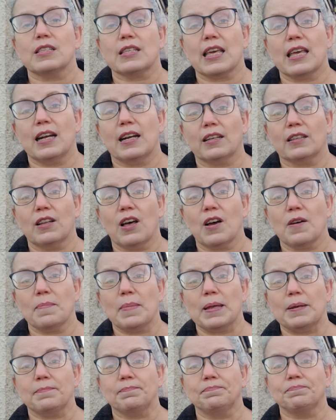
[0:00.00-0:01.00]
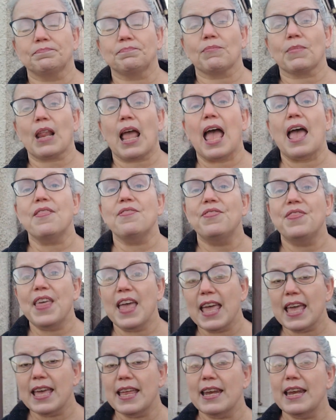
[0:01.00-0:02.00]
in an allotment. And
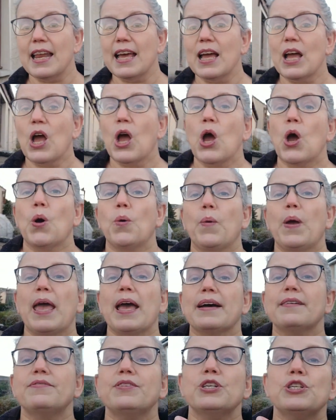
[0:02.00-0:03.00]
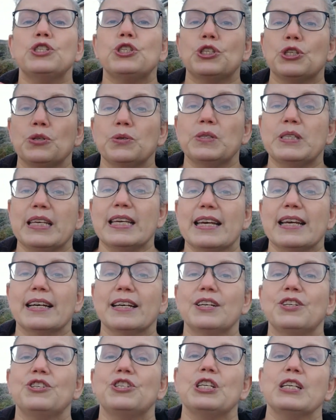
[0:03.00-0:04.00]
then we have Susie.
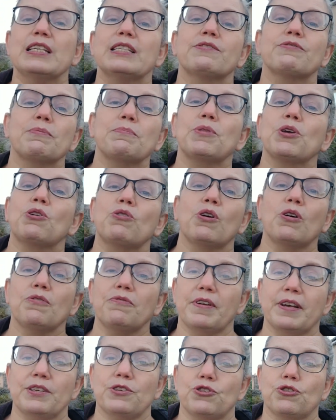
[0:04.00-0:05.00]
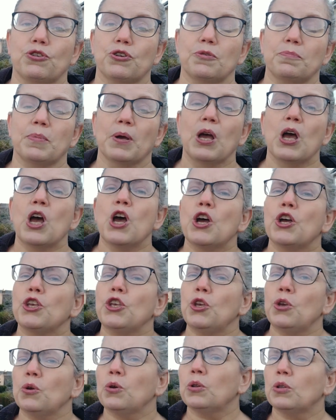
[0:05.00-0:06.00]
She's from the GrowVeg group.
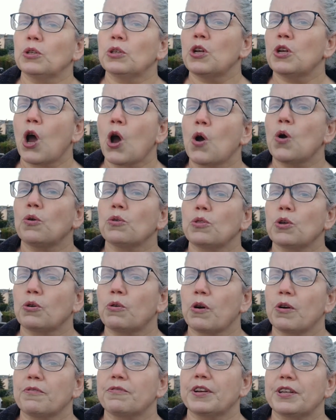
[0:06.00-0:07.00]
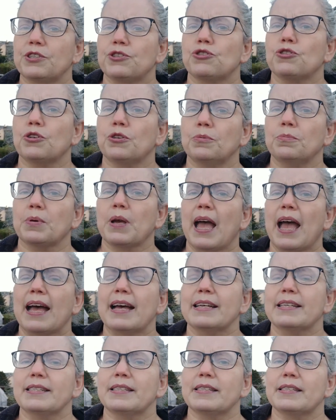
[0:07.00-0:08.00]
You'll know the GrowVeg group
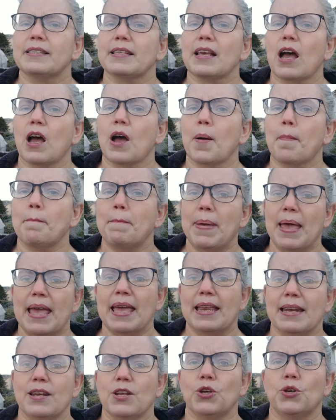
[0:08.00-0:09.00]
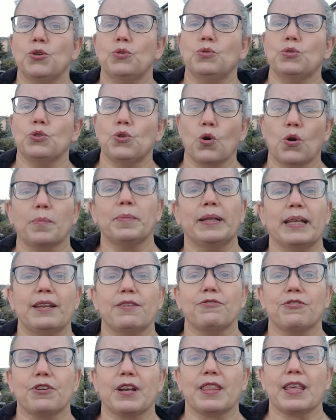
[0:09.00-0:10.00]
as Ben, who's normally in
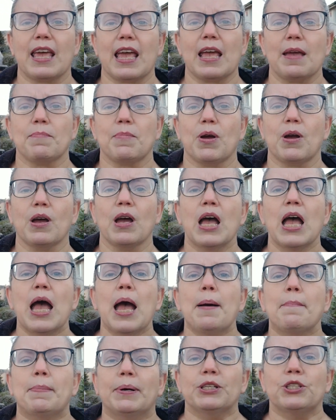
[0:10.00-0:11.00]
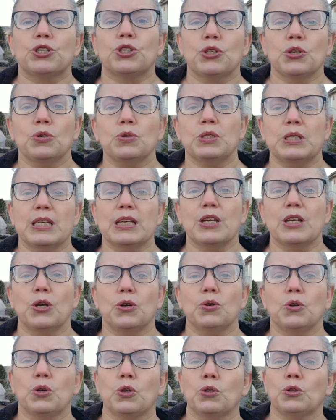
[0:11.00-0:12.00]
front of the camera, but Susie,
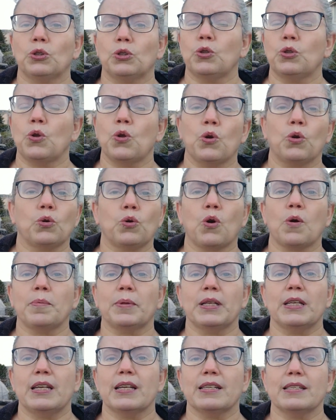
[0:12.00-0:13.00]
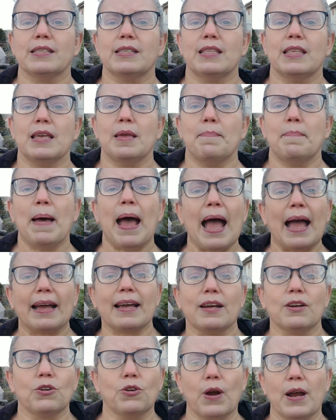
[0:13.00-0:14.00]
who normally does the
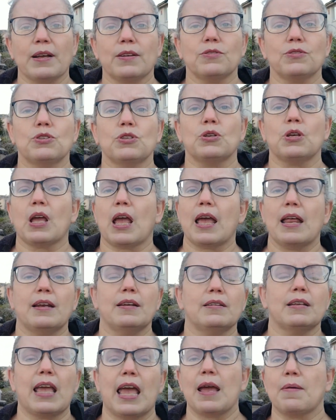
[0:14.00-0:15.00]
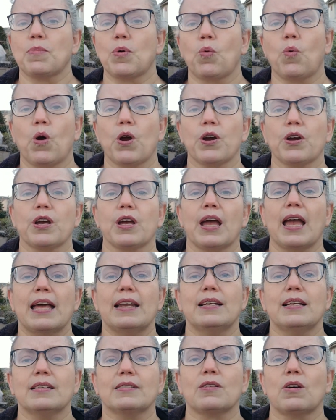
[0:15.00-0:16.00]
background and camera work and
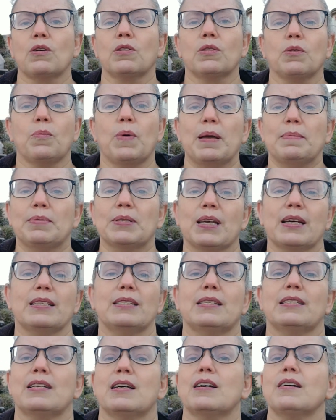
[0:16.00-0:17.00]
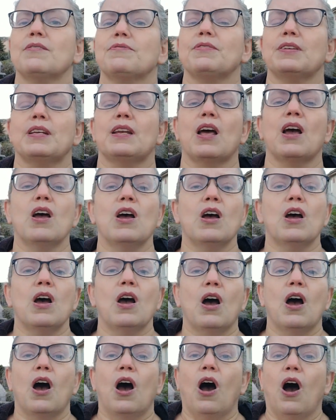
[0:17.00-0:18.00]
does all the website stuff and
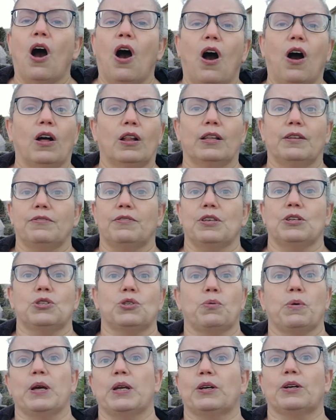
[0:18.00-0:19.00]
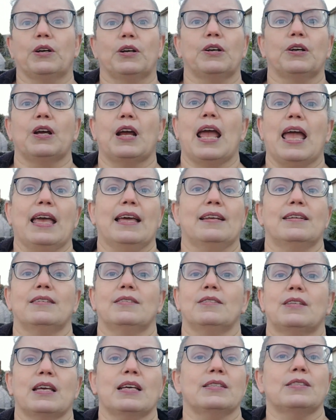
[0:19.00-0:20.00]
all of the Twitter
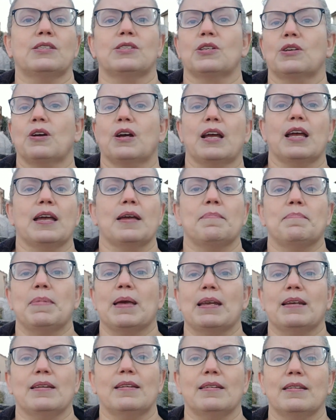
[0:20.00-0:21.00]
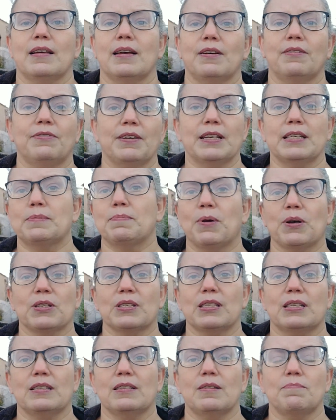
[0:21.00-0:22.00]
and Instagram and
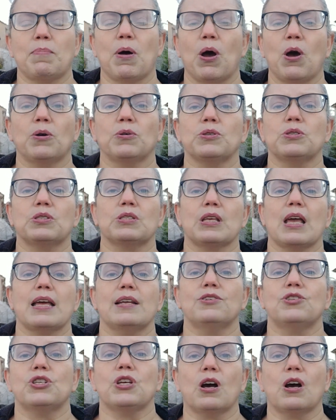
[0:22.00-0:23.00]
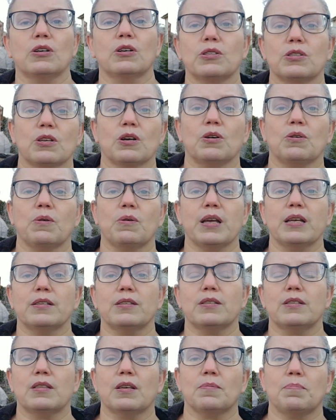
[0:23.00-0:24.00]
Facebook posts, and she also
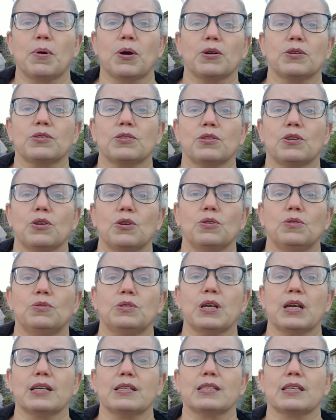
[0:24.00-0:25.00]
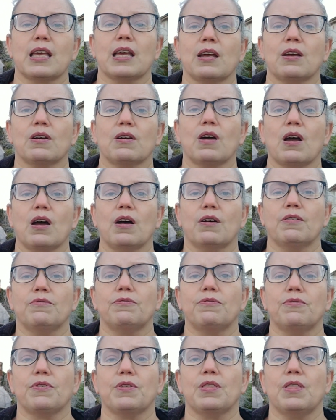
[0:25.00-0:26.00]
is the person who takes care
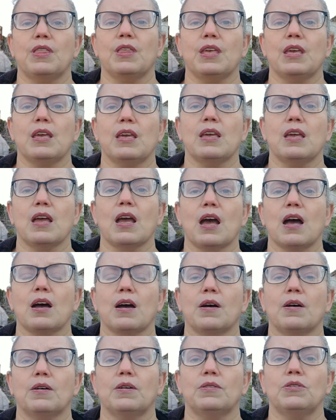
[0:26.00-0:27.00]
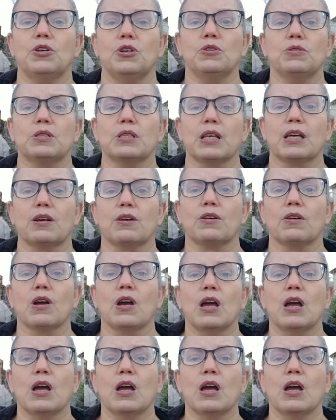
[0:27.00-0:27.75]
of the newsletter